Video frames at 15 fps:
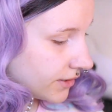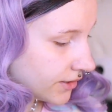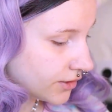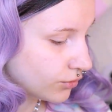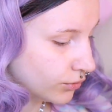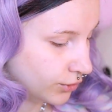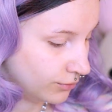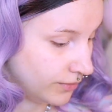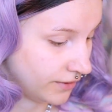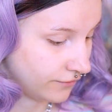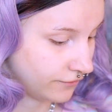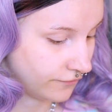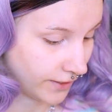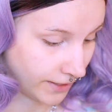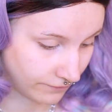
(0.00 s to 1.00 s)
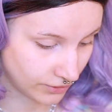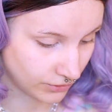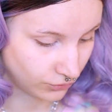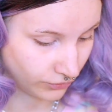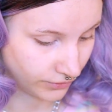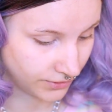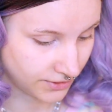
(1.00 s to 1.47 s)
this is one of my favorite
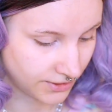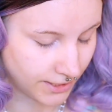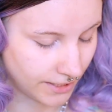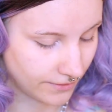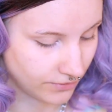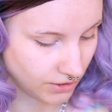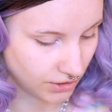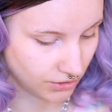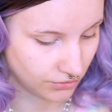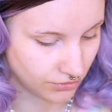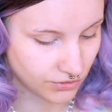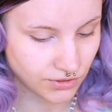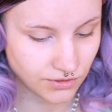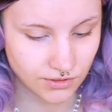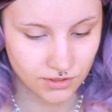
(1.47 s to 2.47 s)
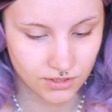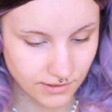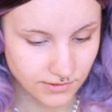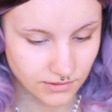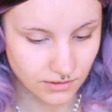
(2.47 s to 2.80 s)
ones that I've used. It's